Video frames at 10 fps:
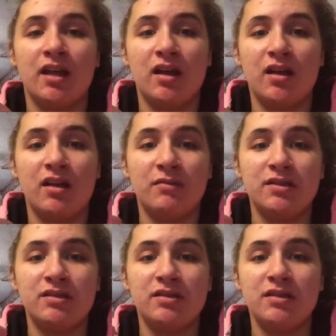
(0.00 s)
um,
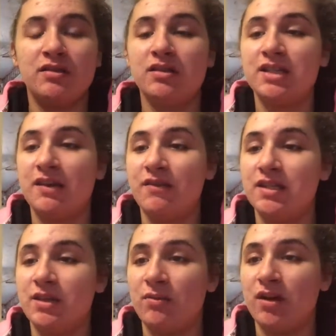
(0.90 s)

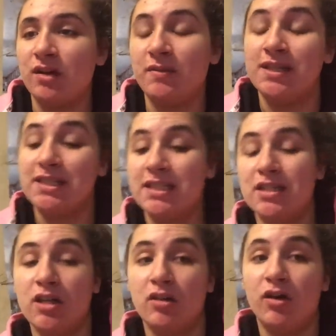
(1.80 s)
sensitivity one
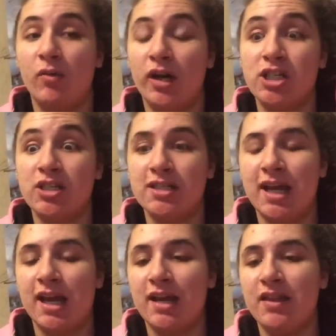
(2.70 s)
because, you know, what I just
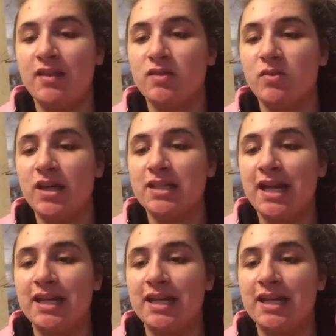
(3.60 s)
said. And then this one is